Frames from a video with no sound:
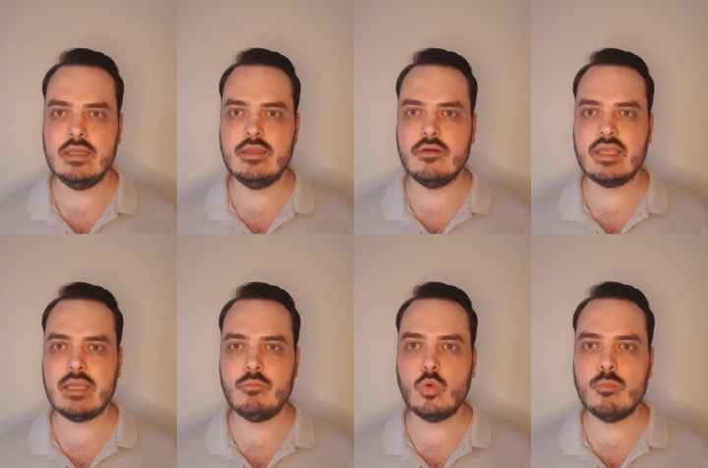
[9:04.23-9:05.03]
they'll
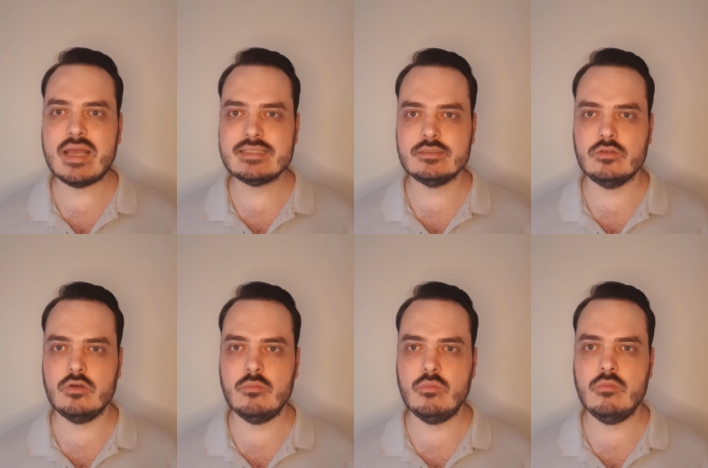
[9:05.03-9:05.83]
gain more muscle,
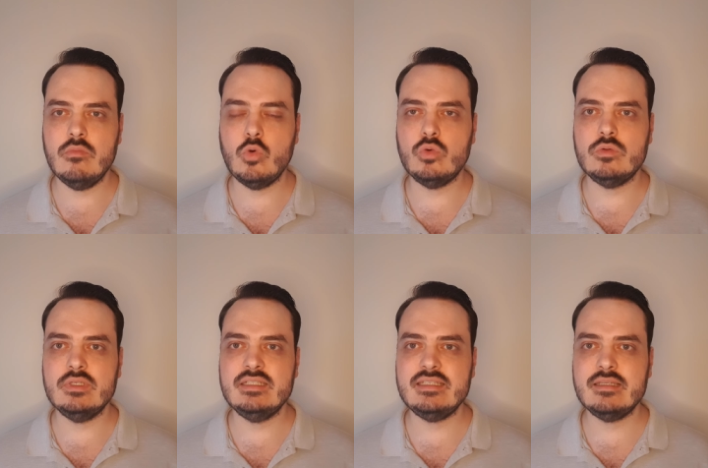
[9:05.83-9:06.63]
more
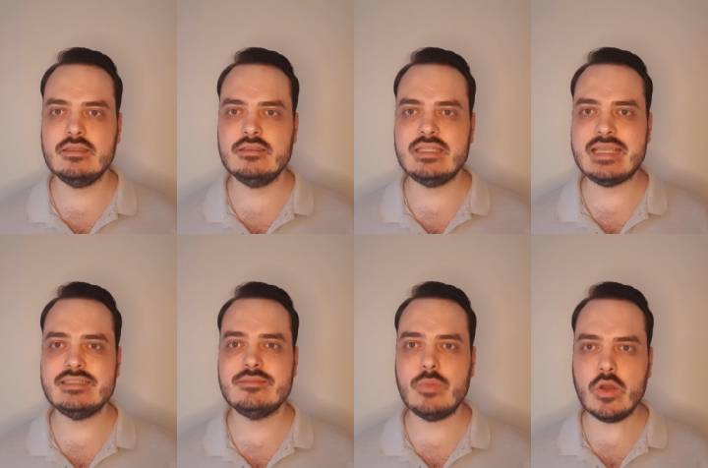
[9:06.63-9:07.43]

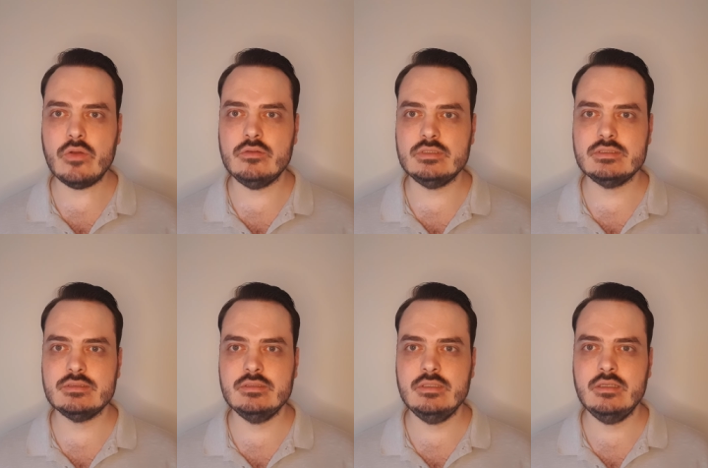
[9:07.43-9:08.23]
dense
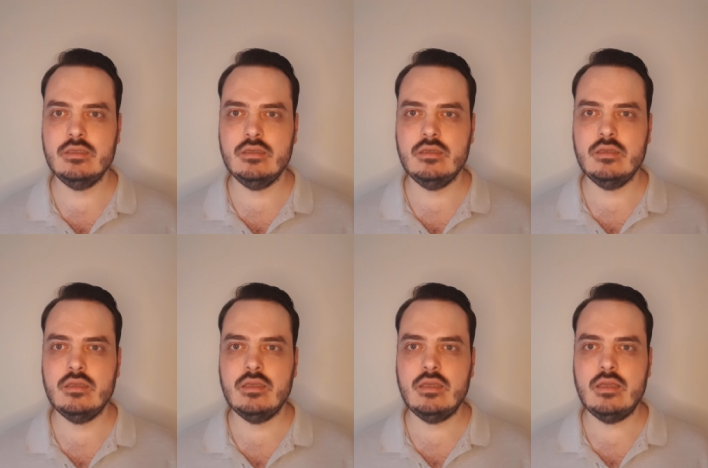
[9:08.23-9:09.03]
bones,
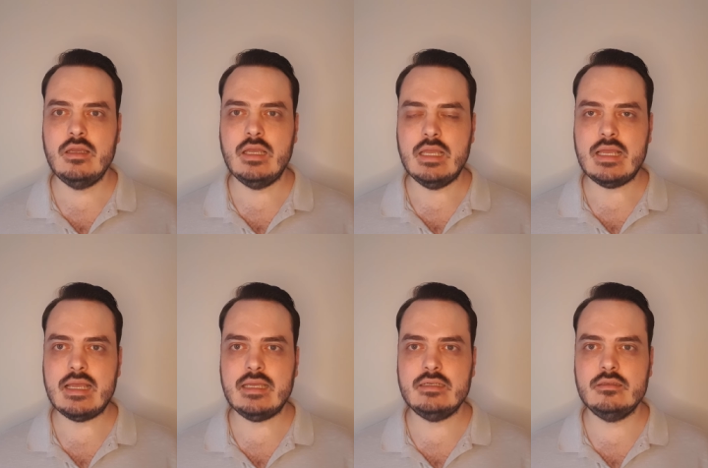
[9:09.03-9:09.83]

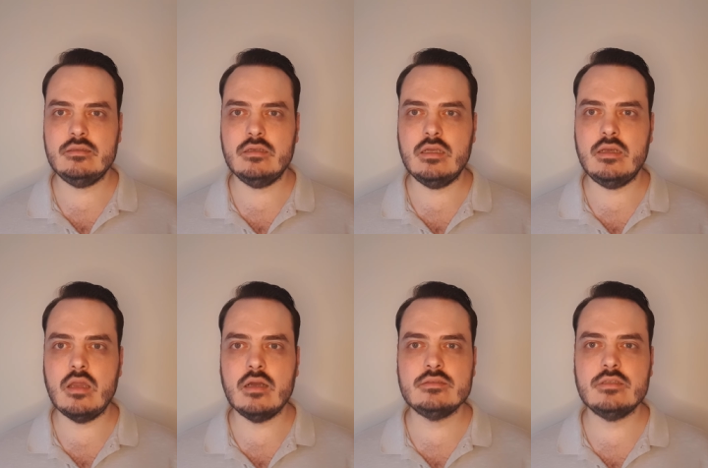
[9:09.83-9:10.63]
and a
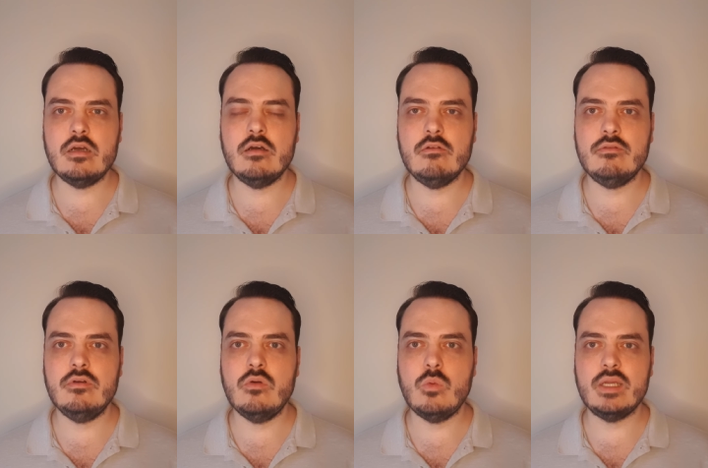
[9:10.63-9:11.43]
lot of
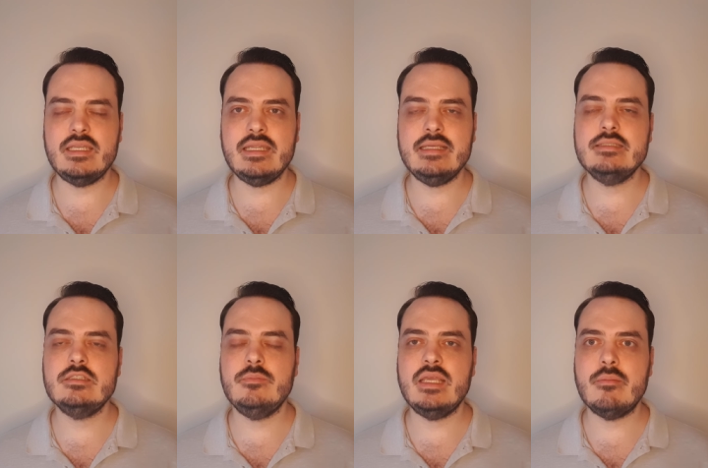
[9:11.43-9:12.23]
what it is
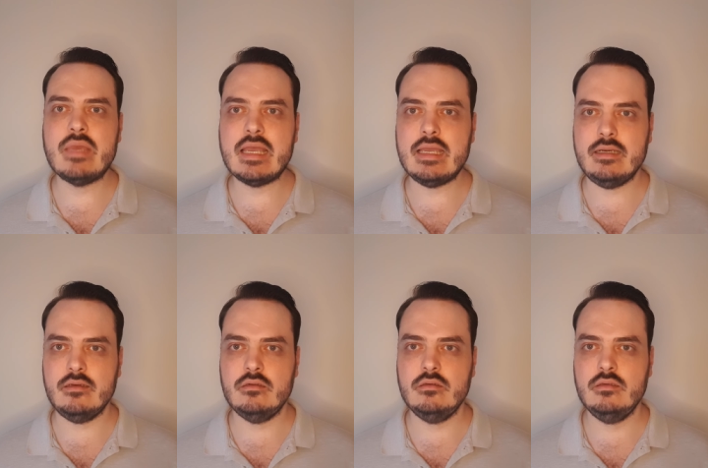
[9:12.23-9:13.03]
to be a man
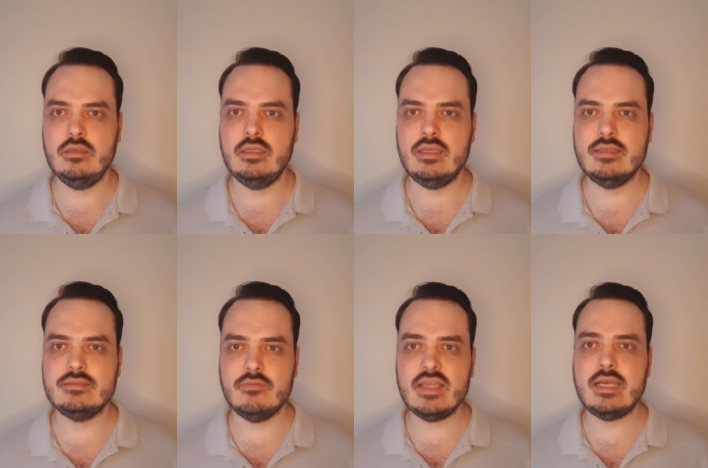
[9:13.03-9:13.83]
is
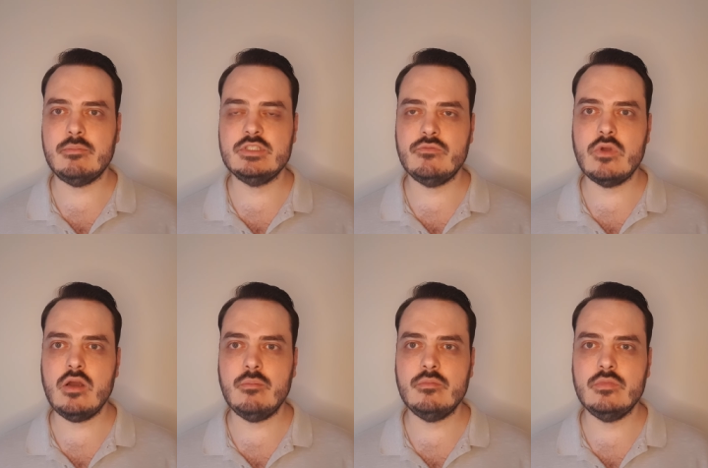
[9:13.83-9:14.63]
developed
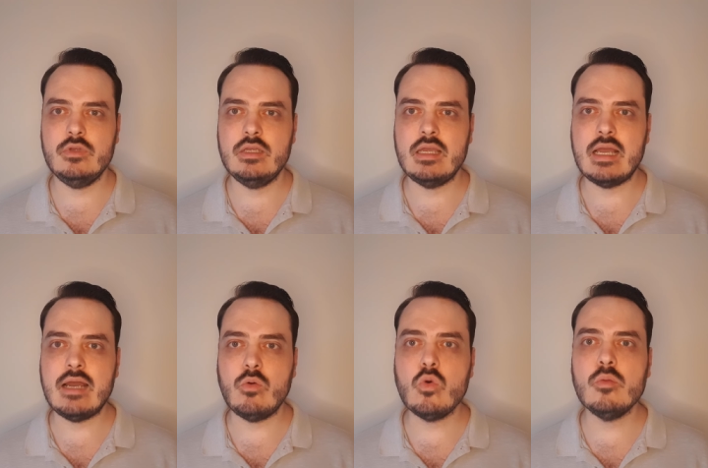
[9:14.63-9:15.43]
from
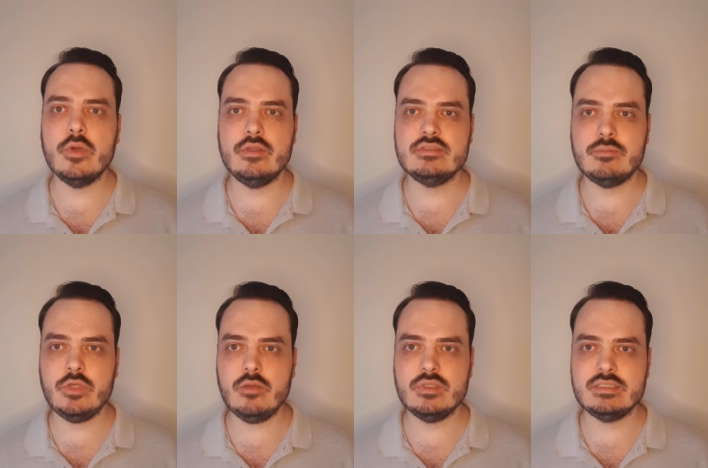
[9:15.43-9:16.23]
our hormones at
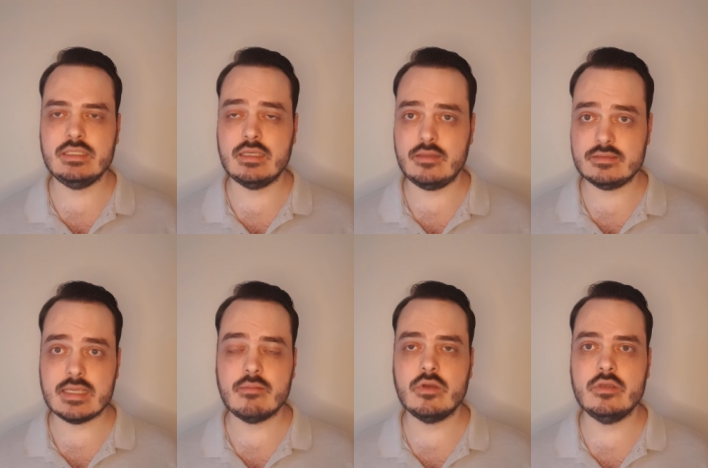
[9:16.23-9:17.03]
puberty, and the
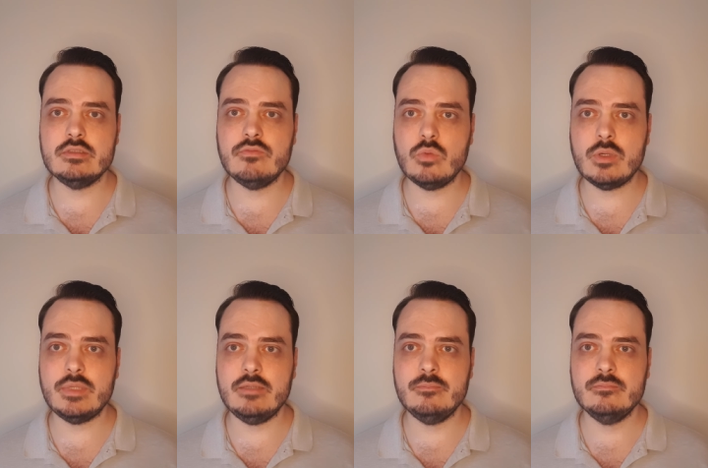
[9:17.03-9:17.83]
same goes for
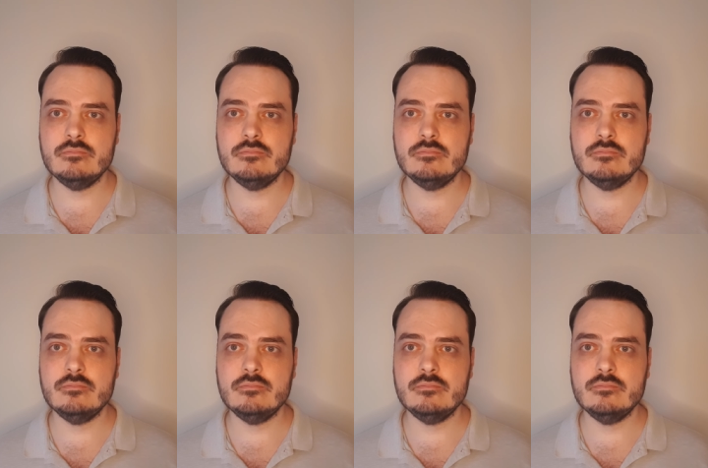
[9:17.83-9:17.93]
women.